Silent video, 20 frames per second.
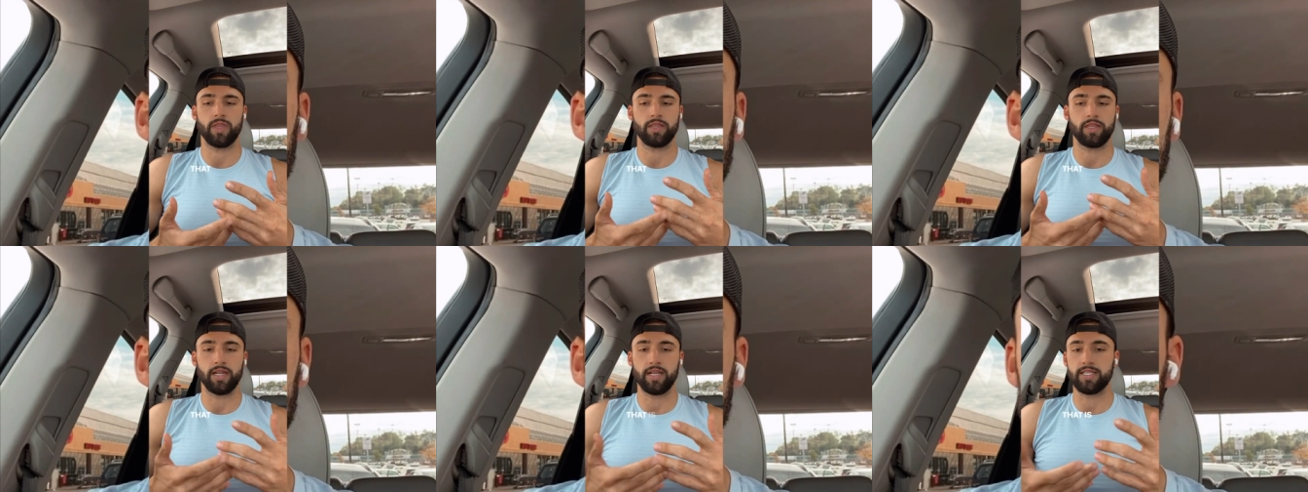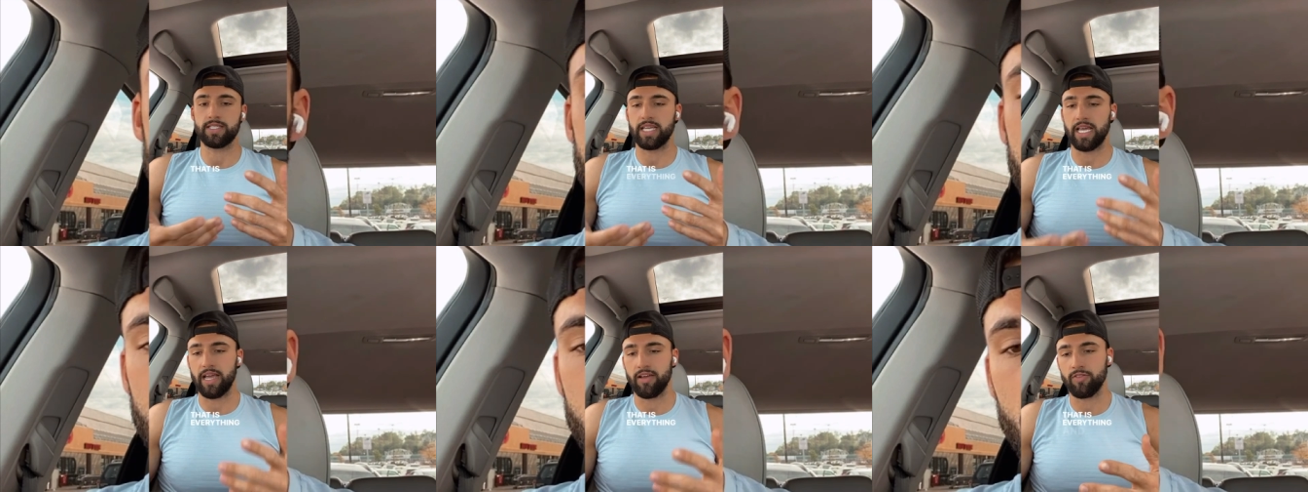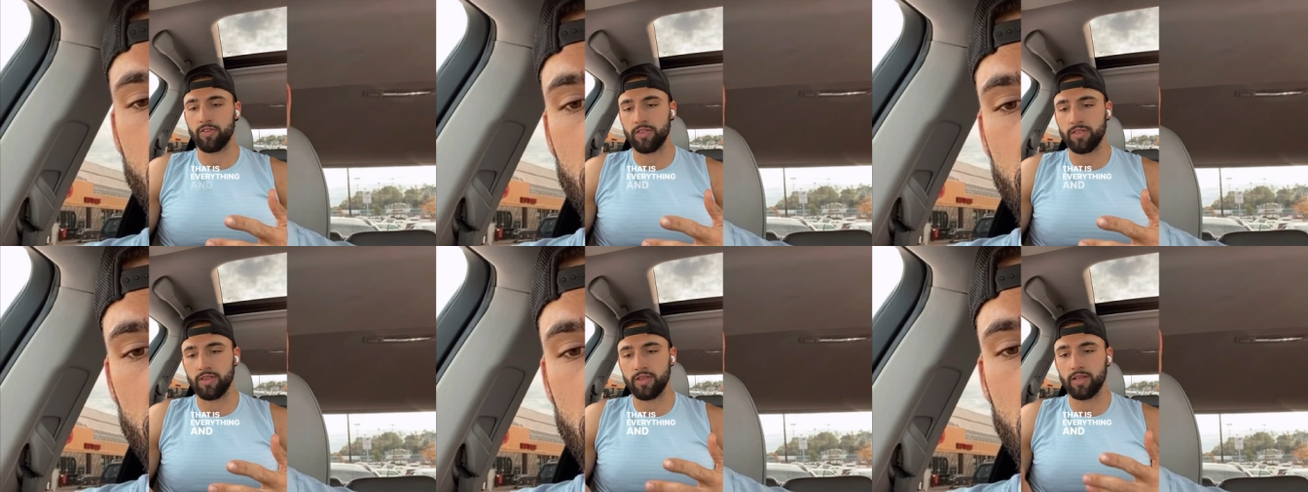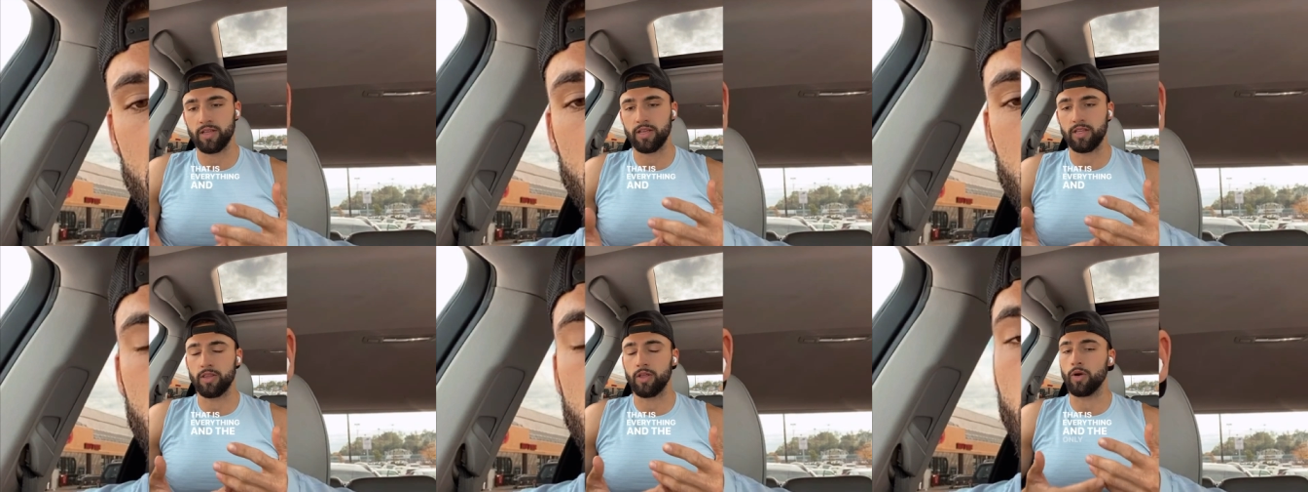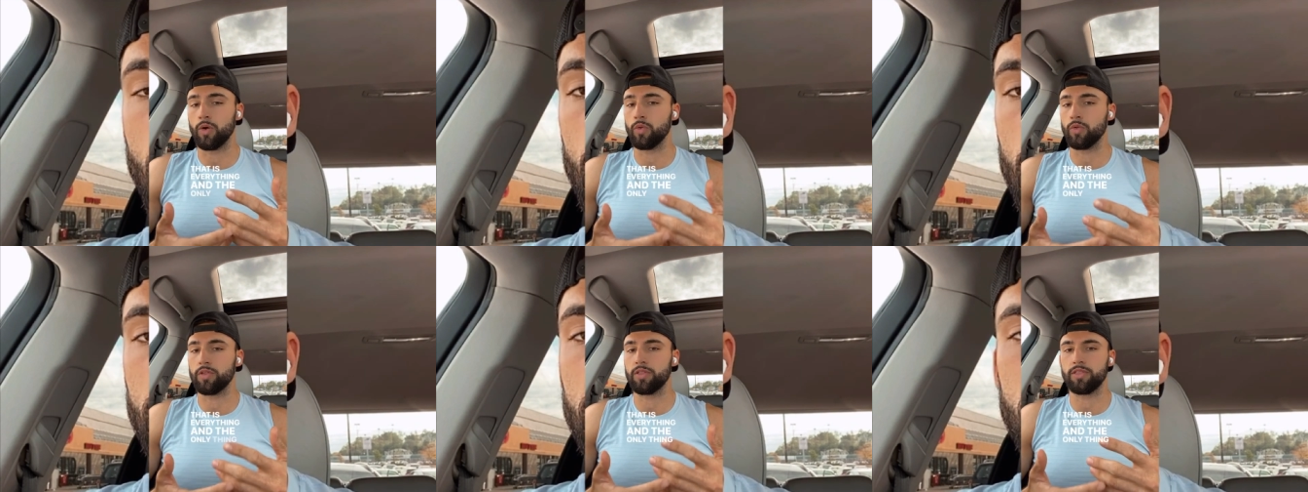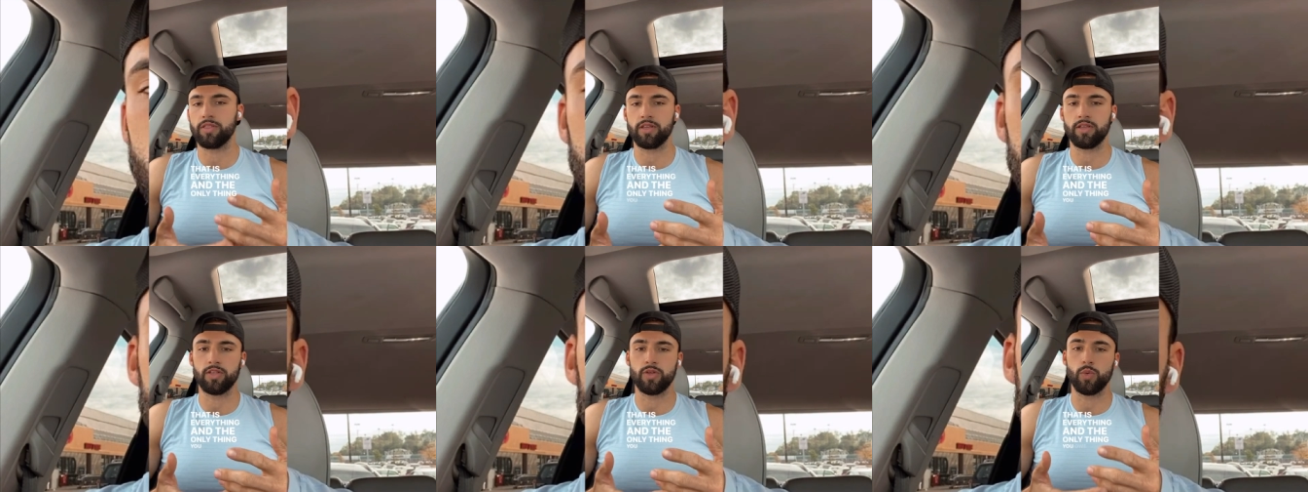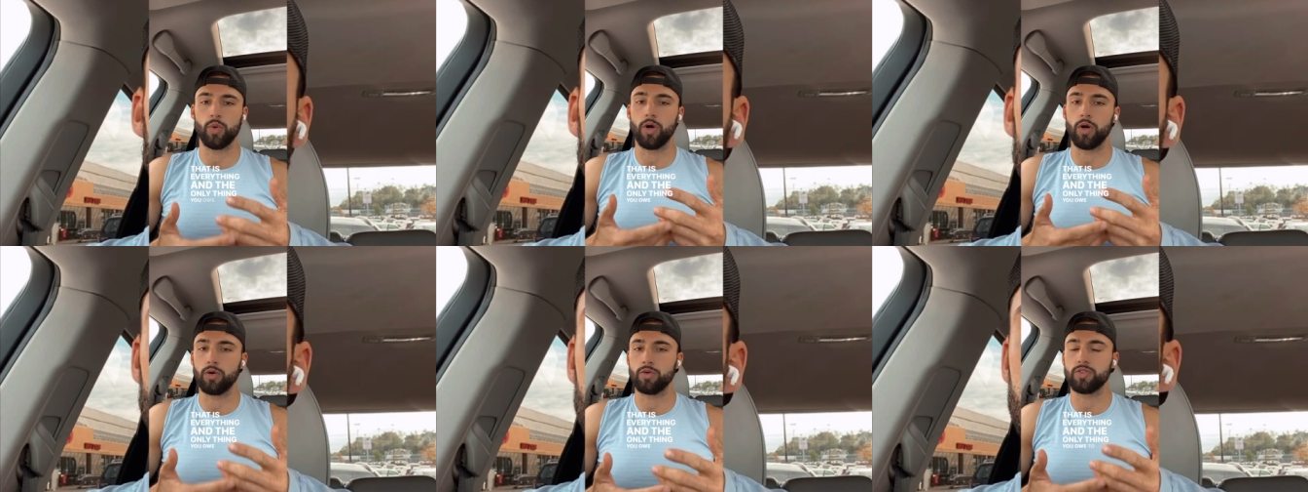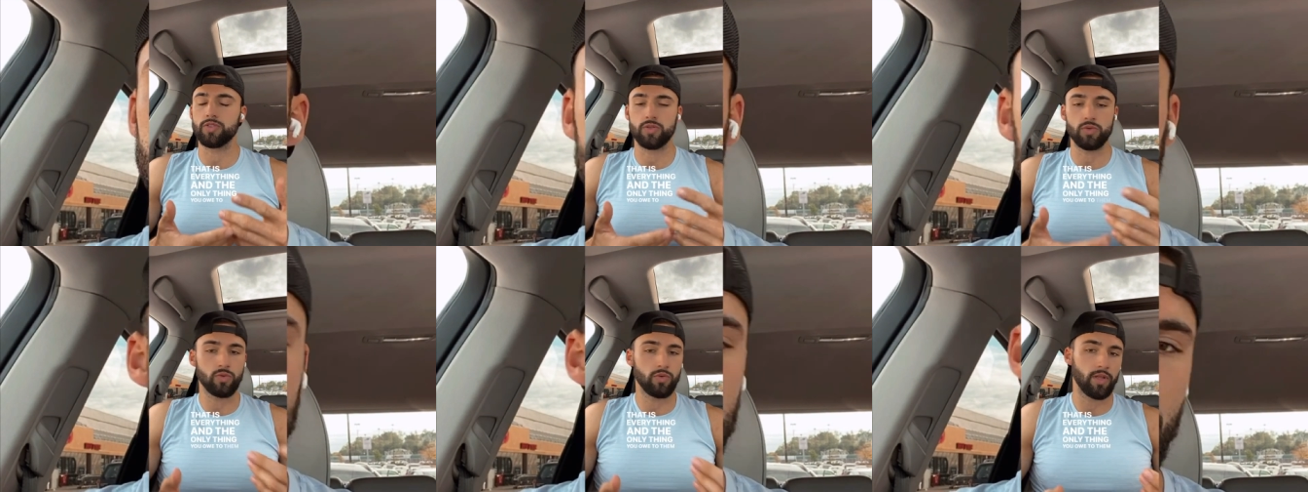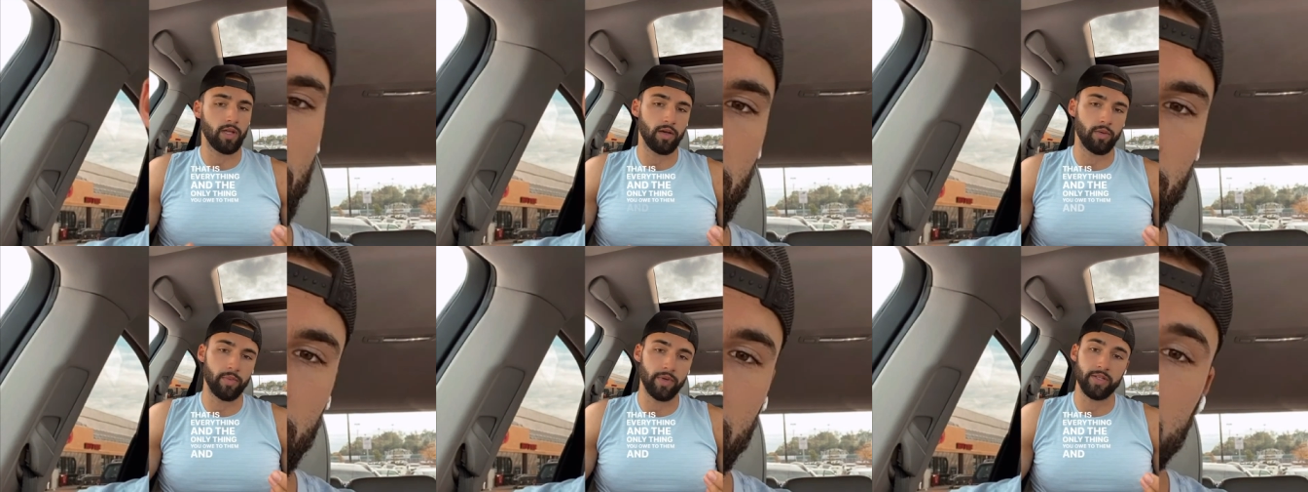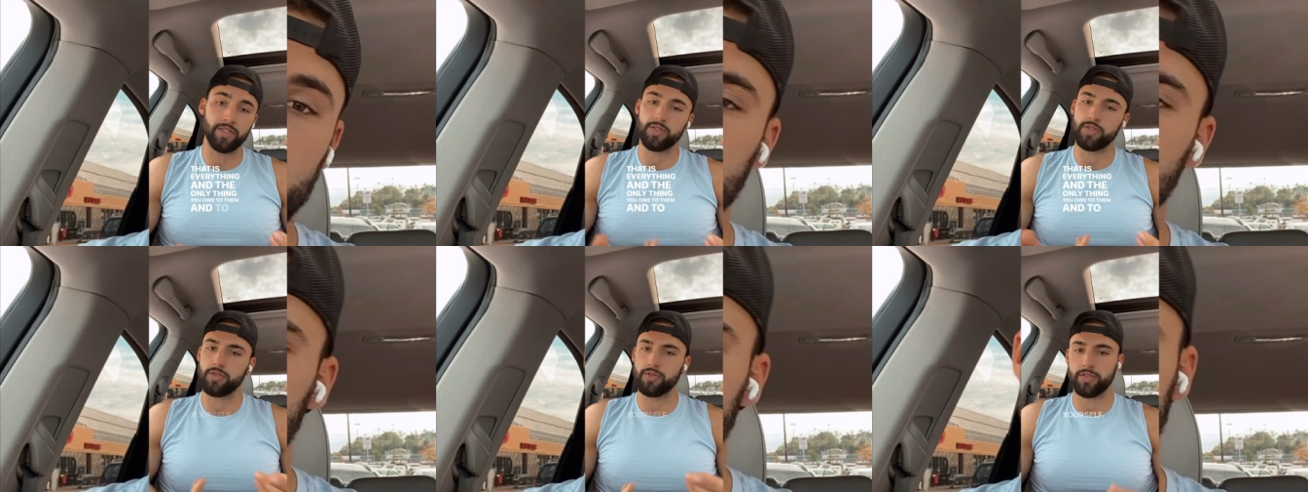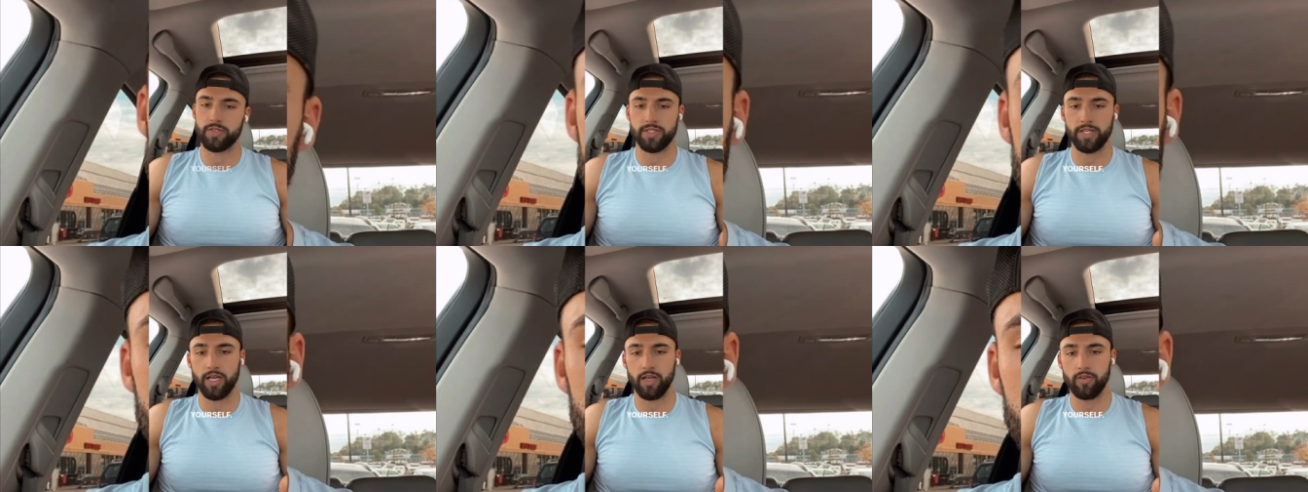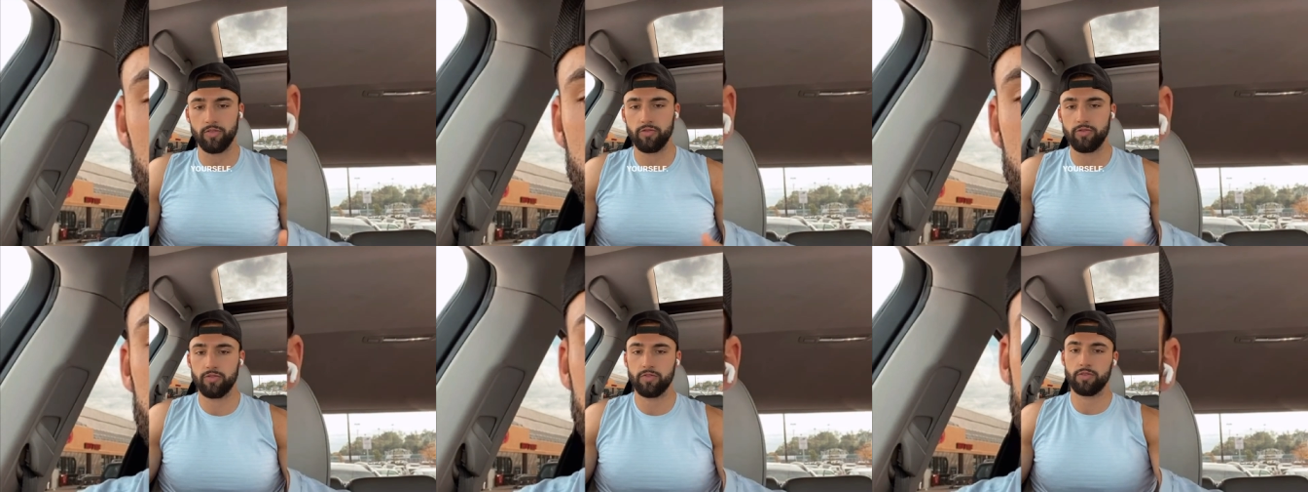That is everything and the only thing you owe to them and to yourself.